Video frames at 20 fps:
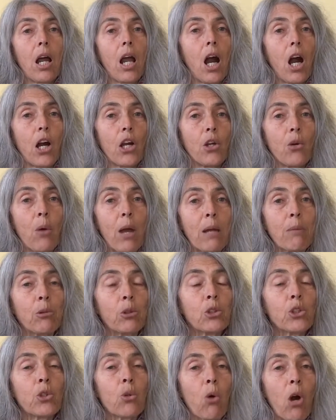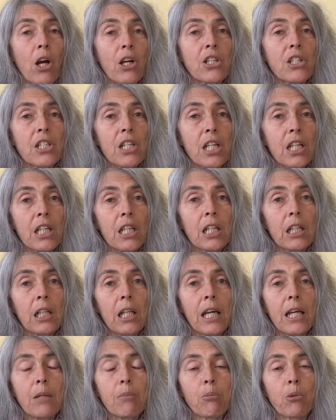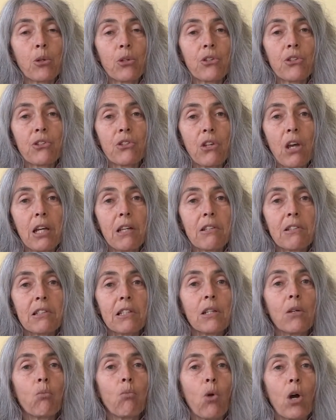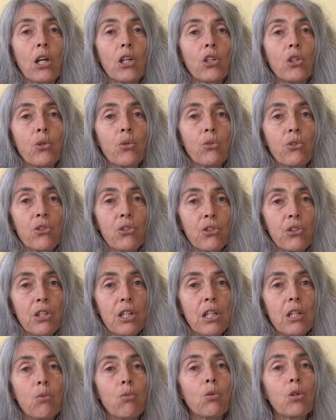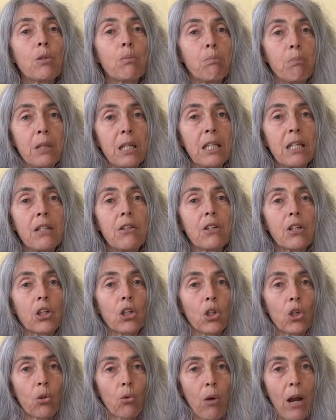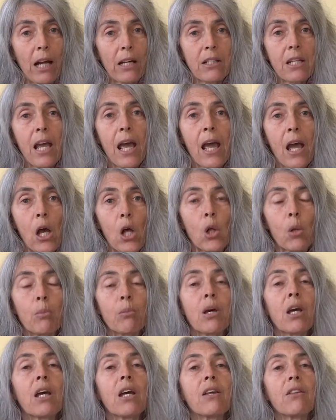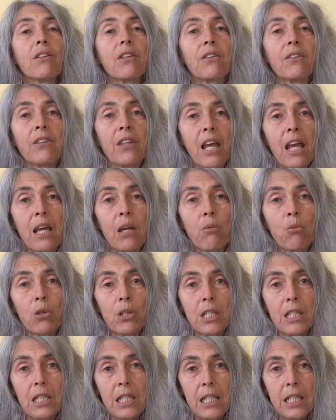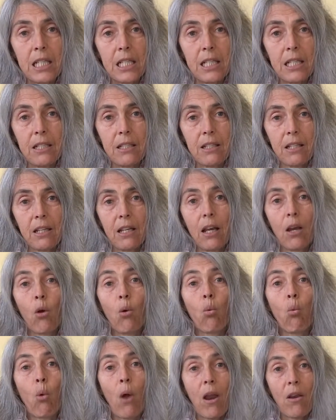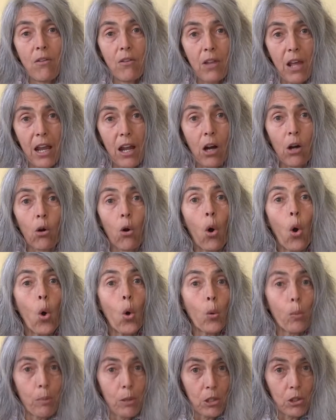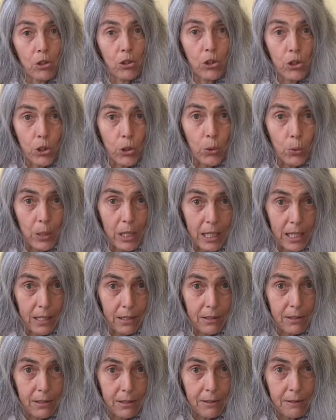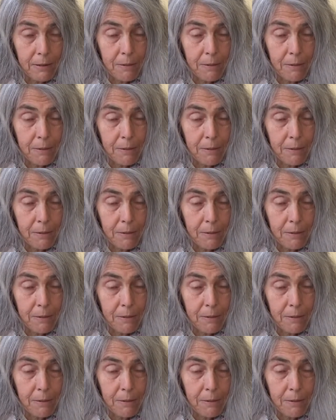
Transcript: Are you able to articulate precisely what you see would be the correct help that they would need when they are open to it?